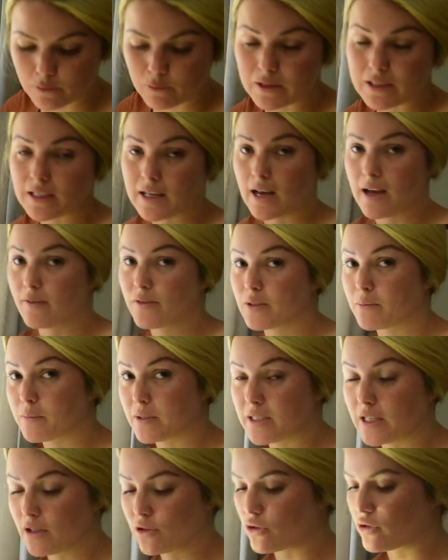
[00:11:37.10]
we did have some
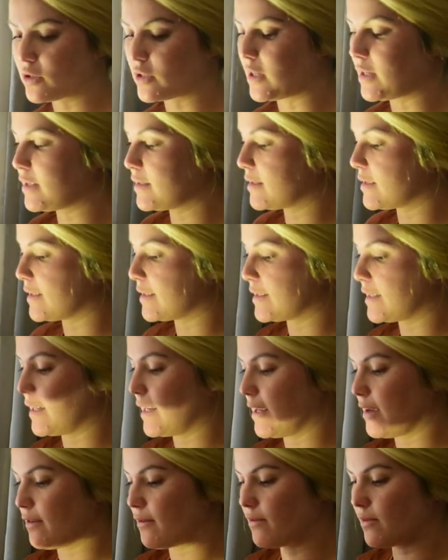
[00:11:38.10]
potential duds, to
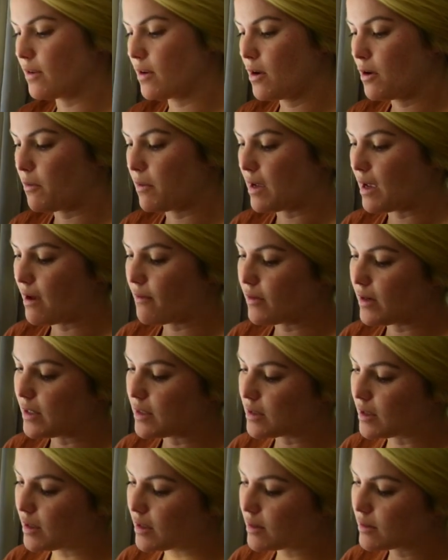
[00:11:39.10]
see if we have any
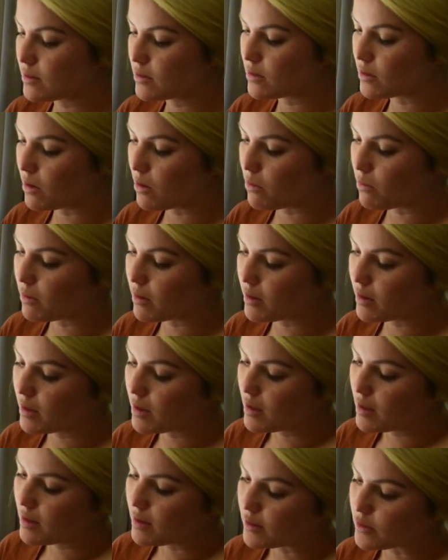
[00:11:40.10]
duds. So
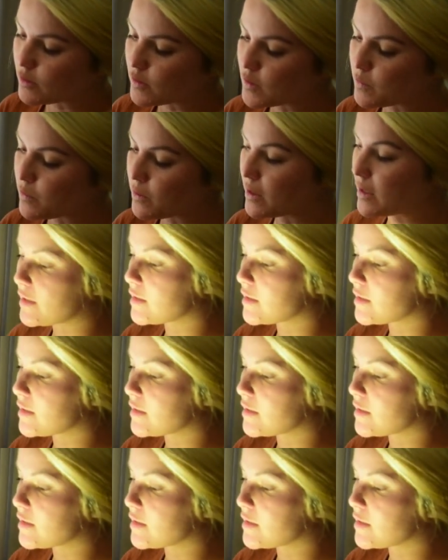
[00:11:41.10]
this one's pretty